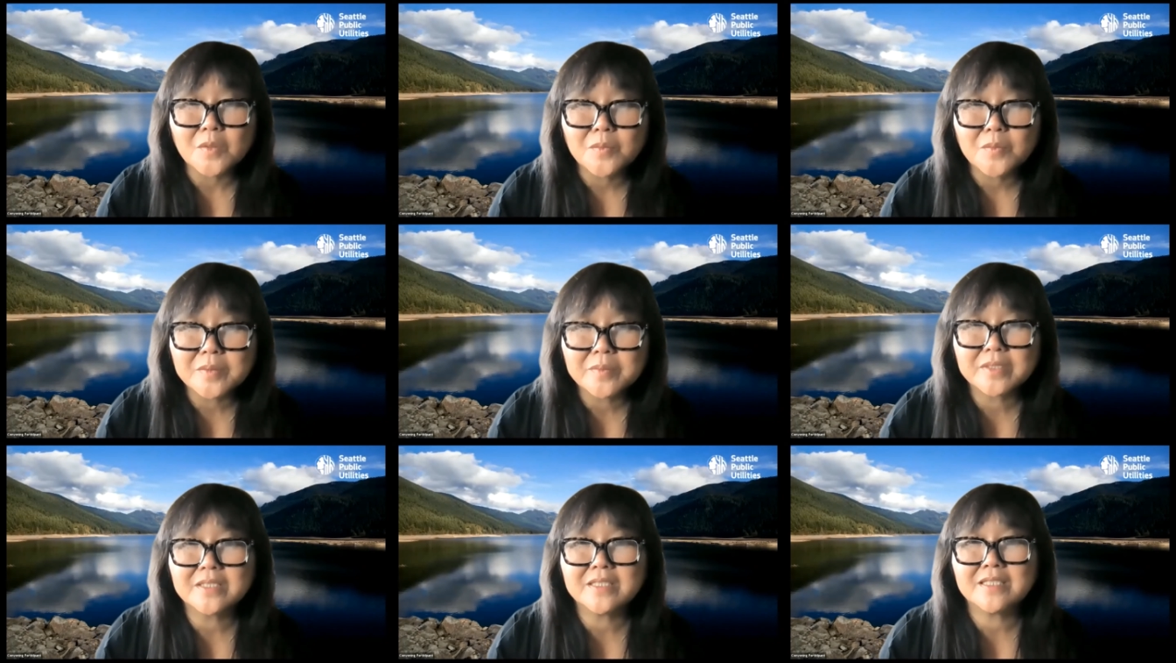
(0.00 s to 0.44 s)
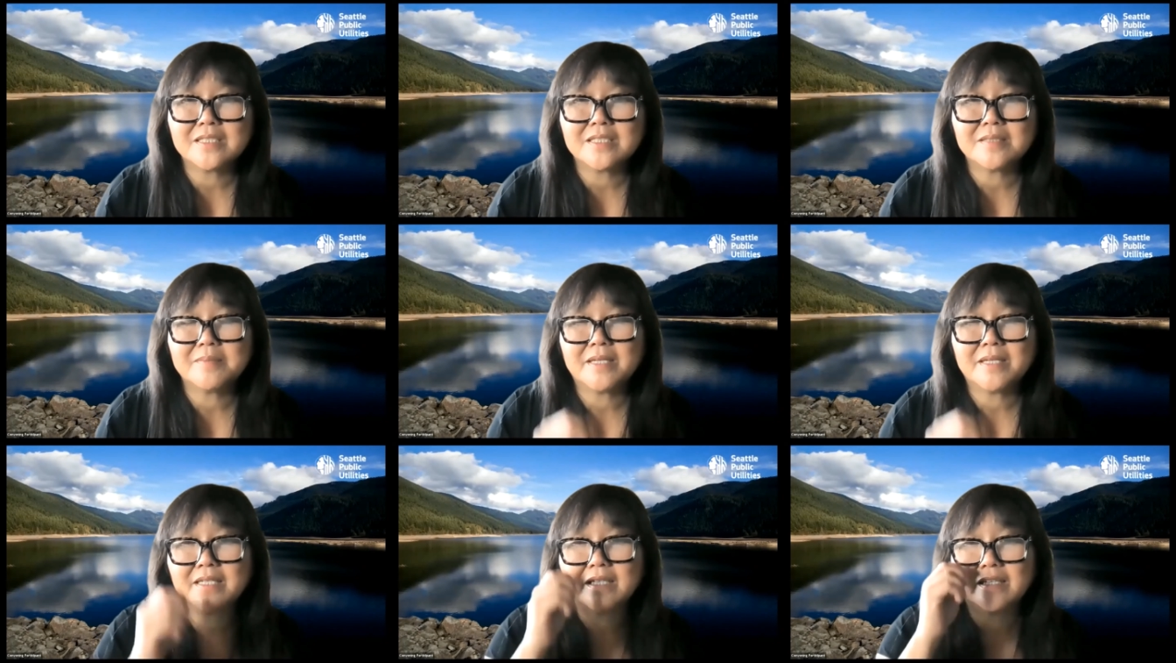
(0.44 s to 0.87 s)
we will
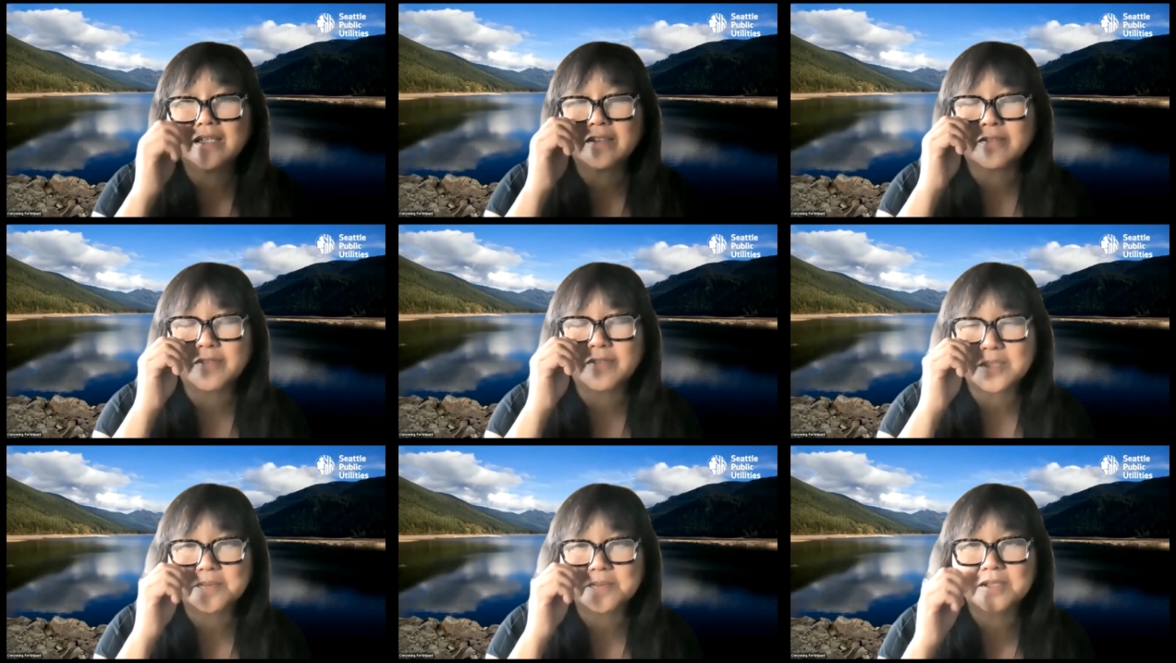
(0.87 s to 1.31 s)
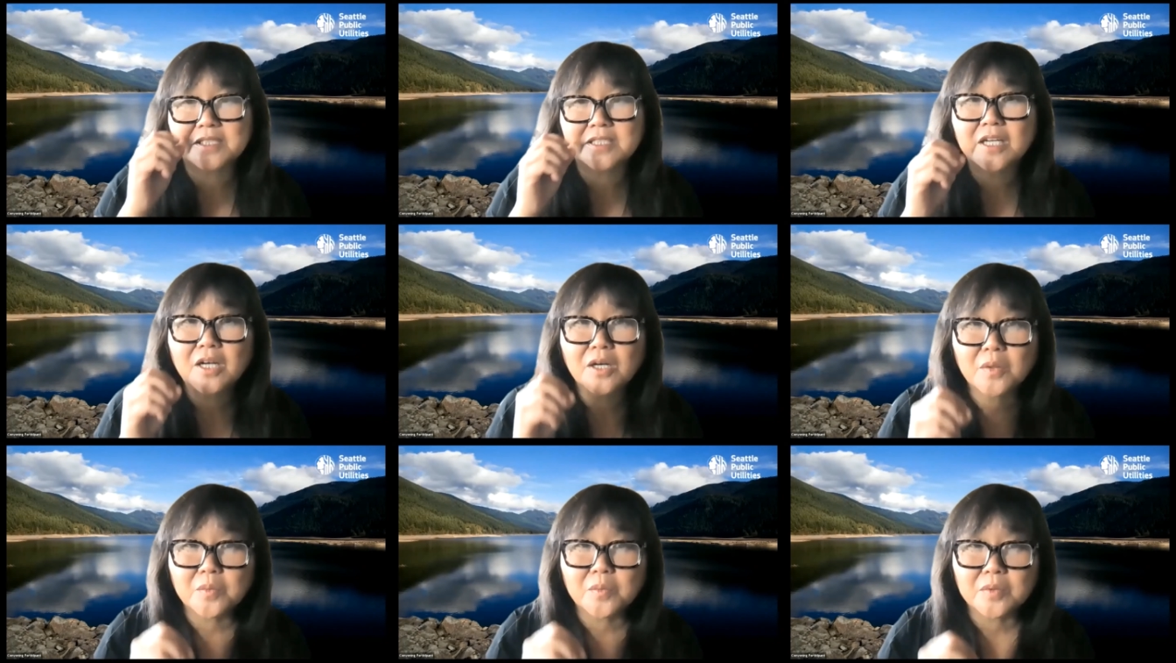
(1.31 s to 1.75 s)
need to make
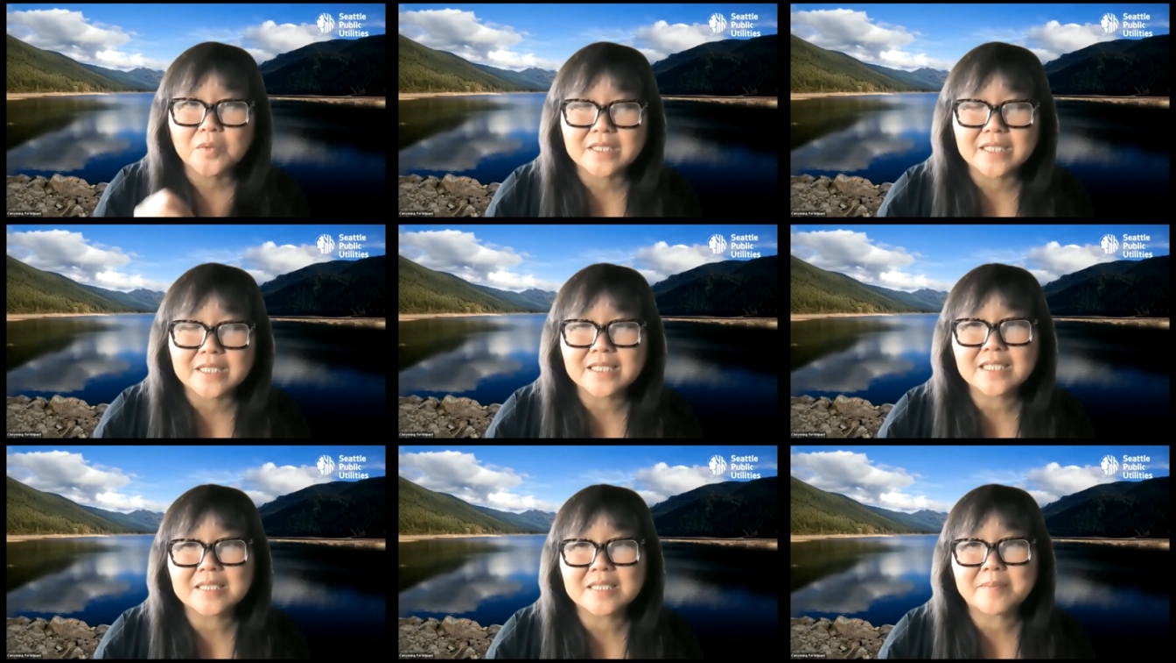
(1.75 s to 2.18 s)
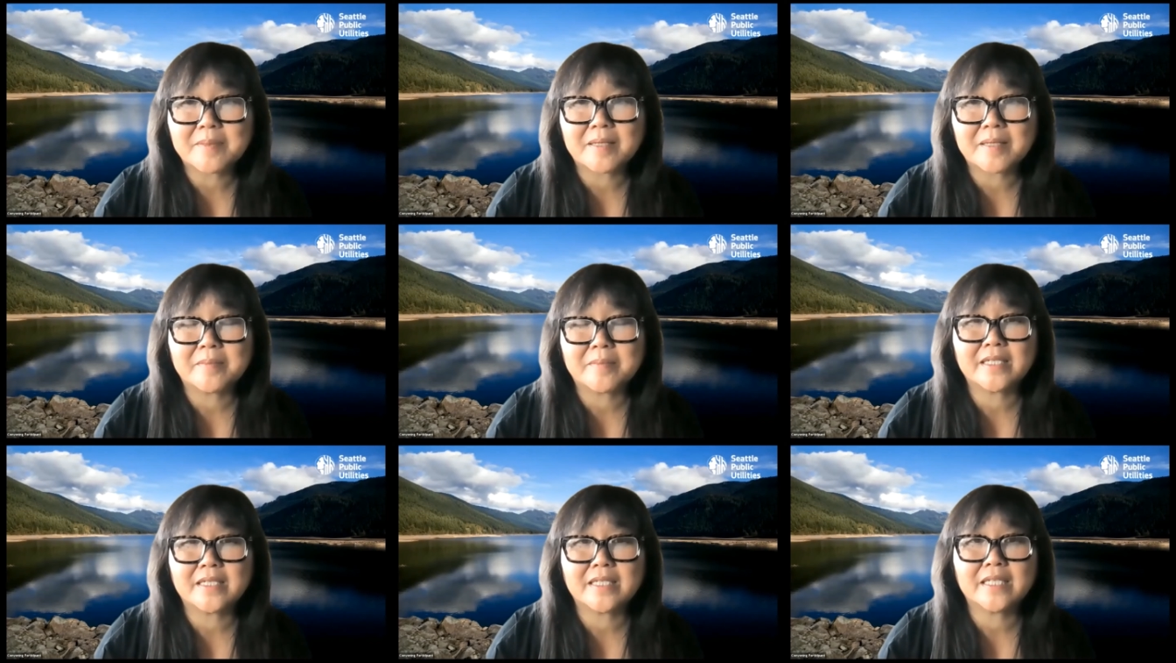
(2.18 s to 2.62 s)
investments, we'll need to
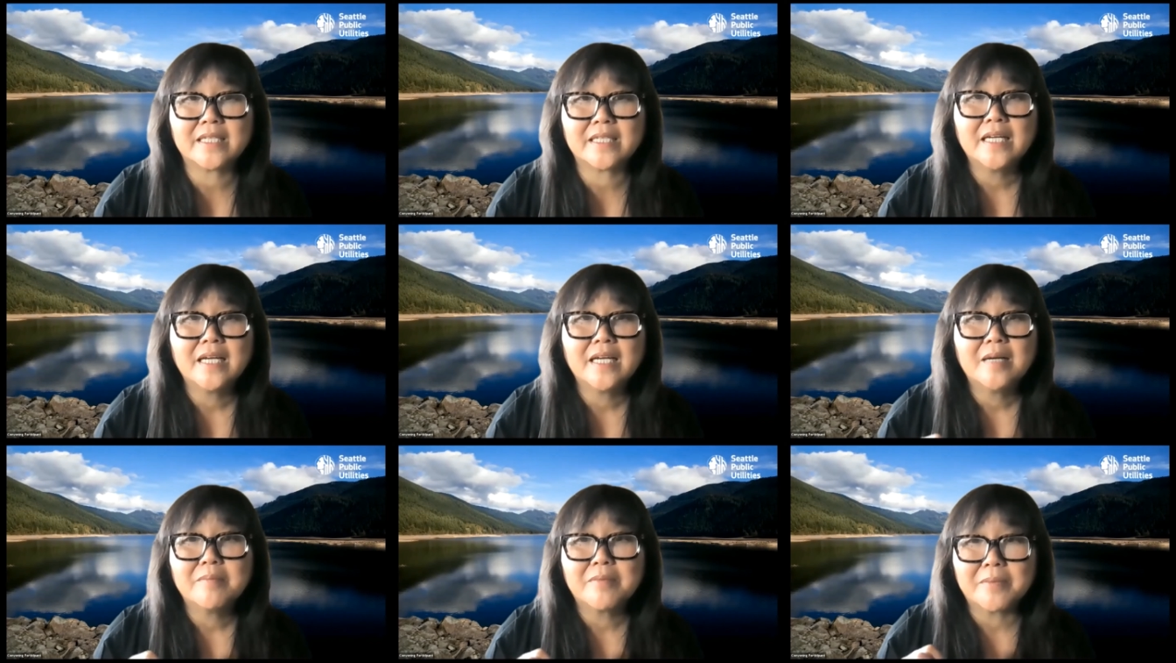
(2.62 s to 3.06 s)
spend money,